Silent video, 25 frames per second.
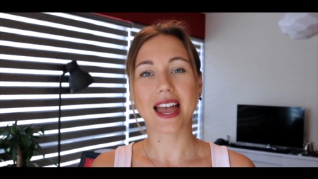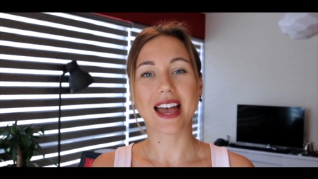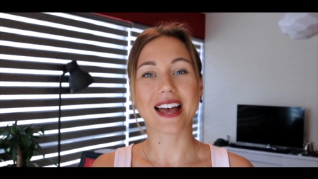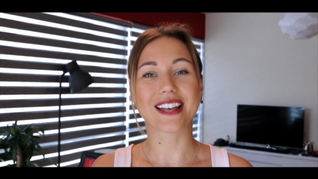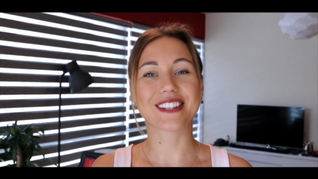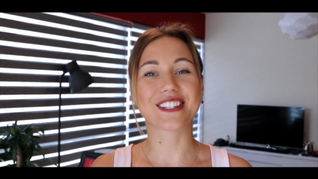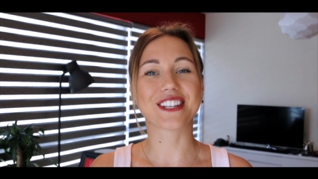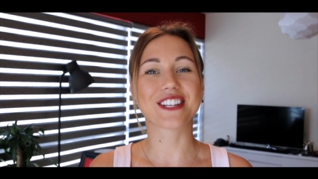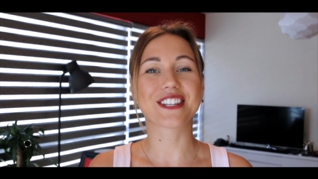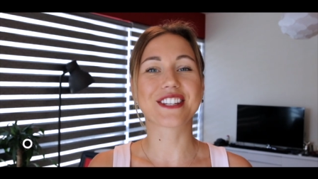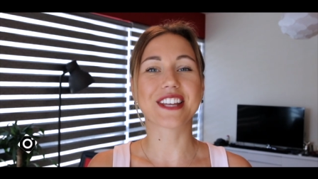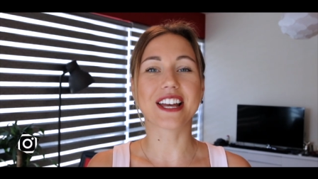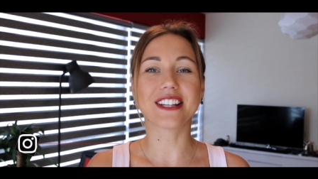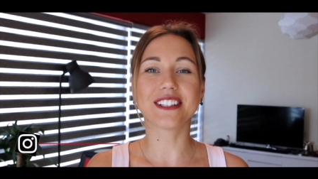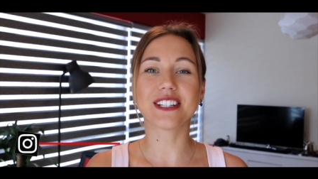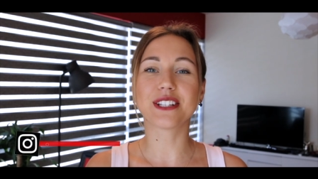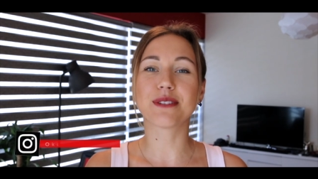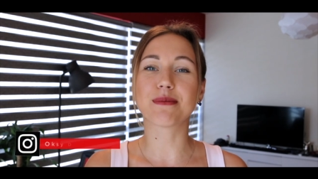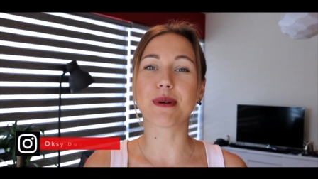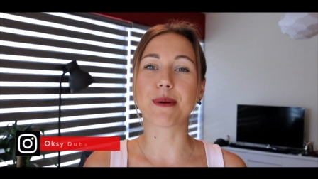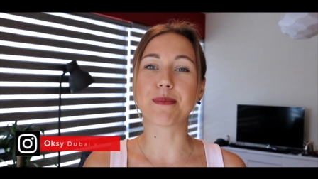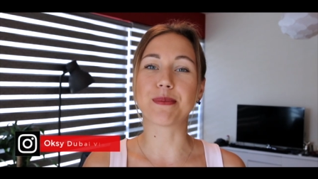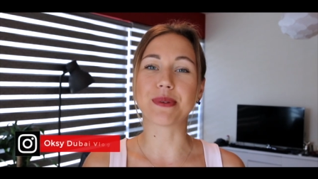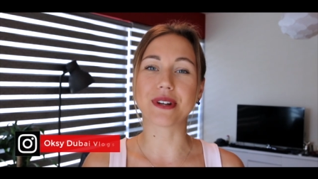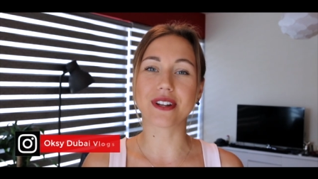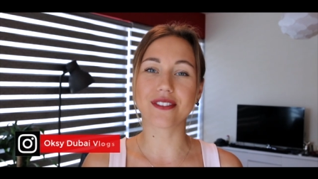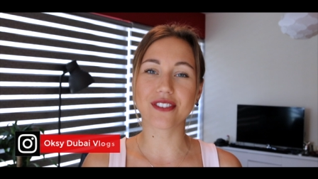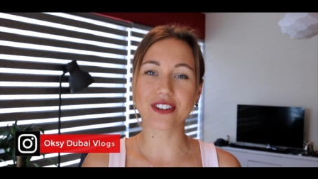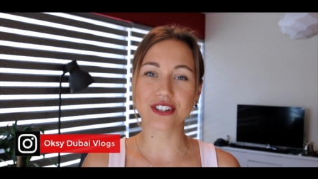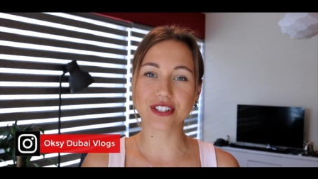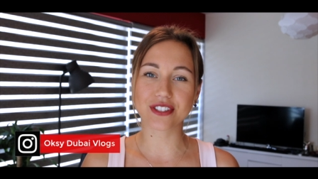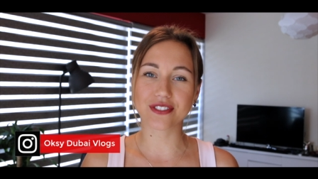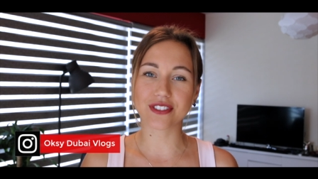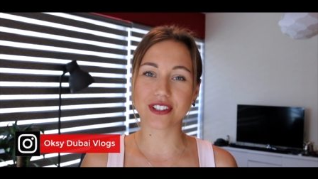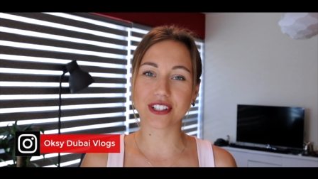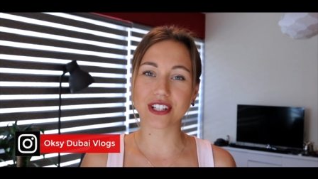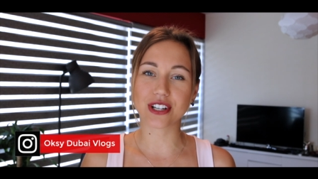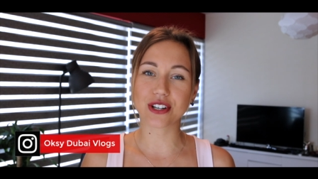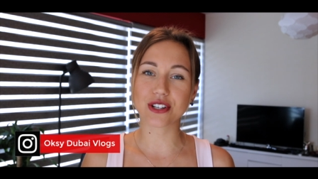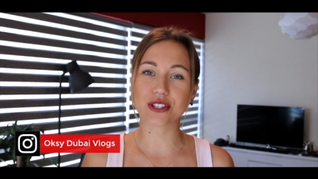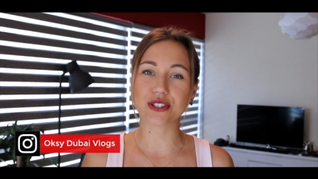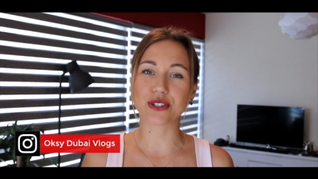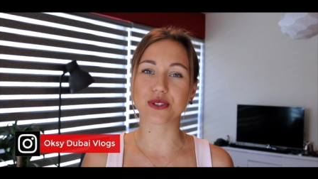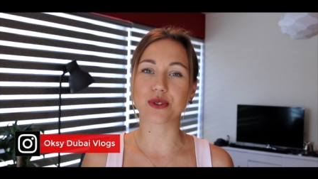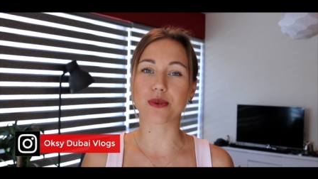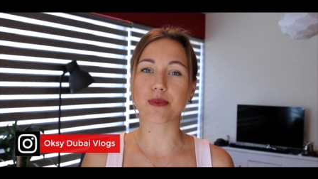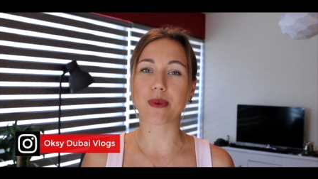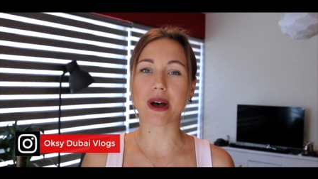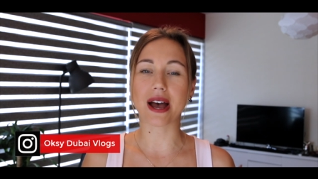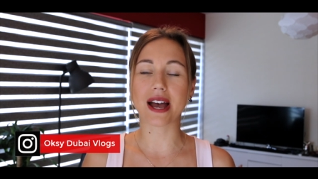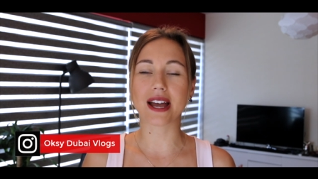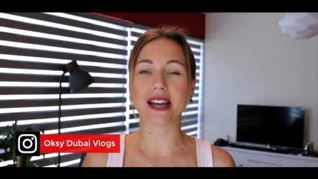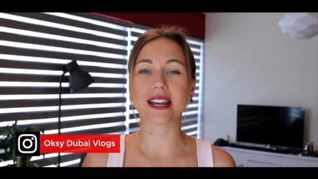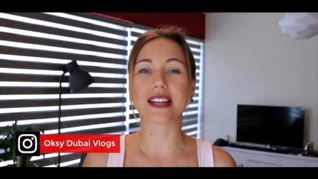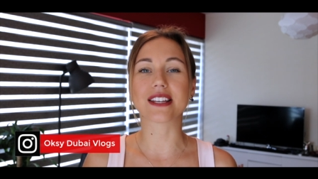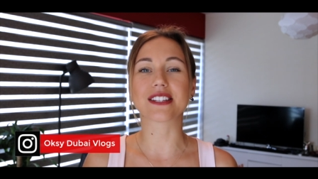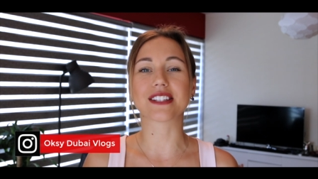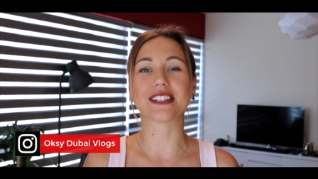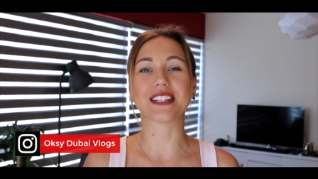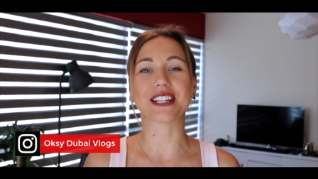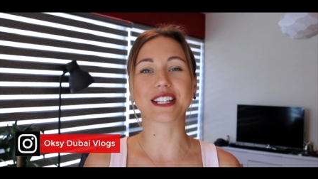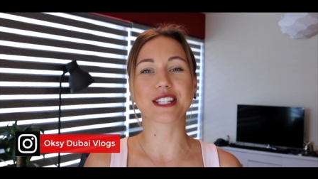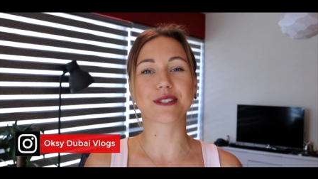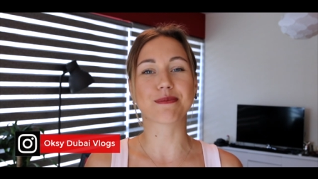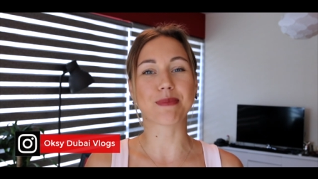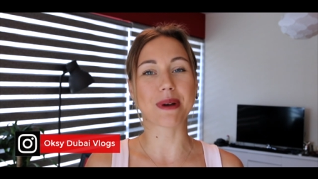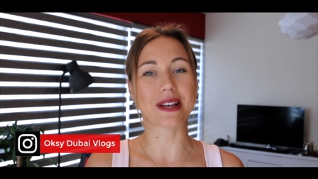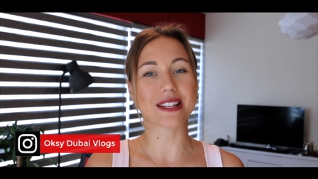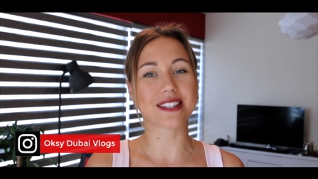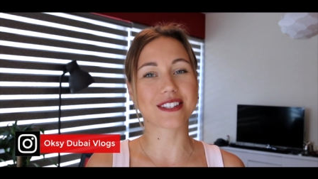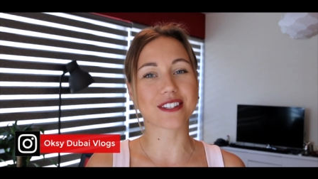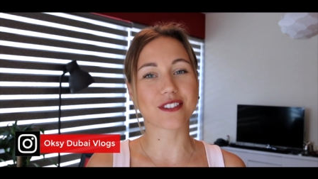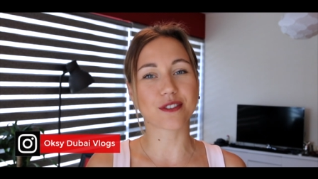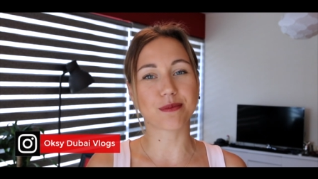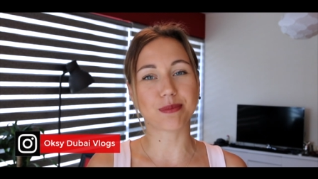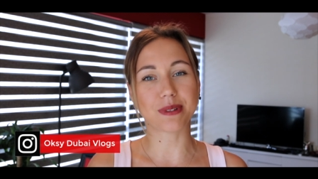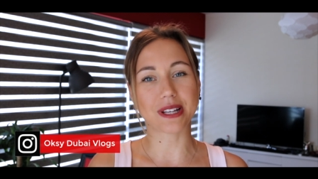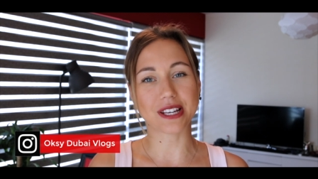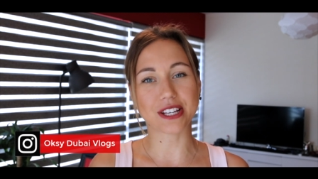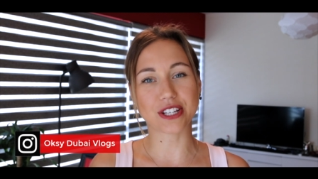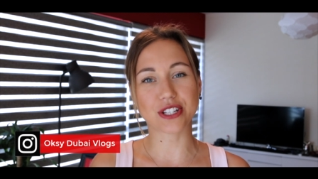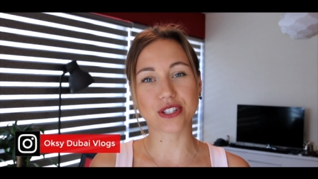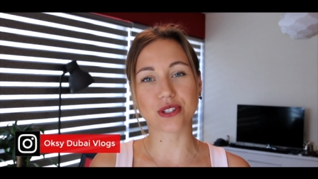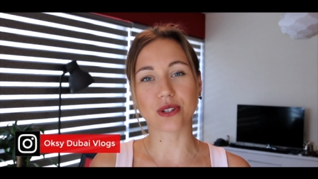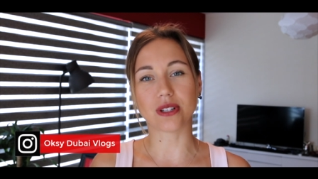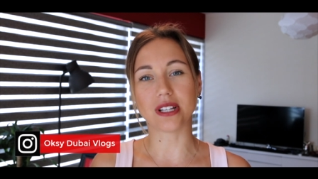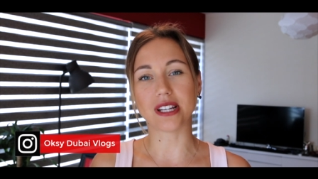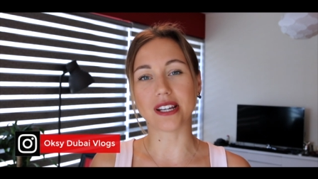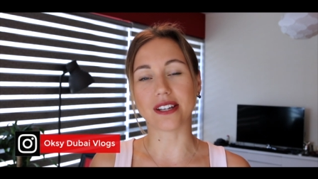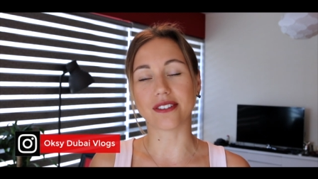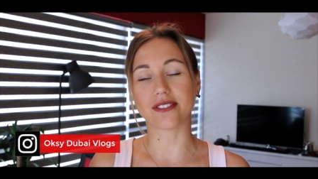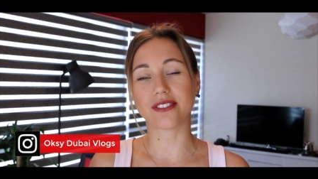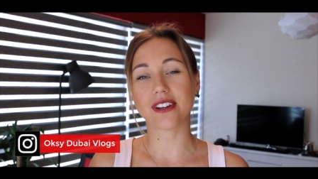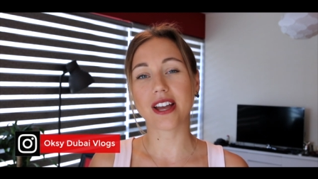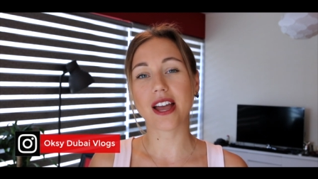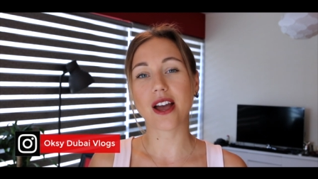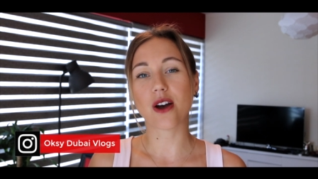As I said in my previous videos, Dubai is an expensive place to live.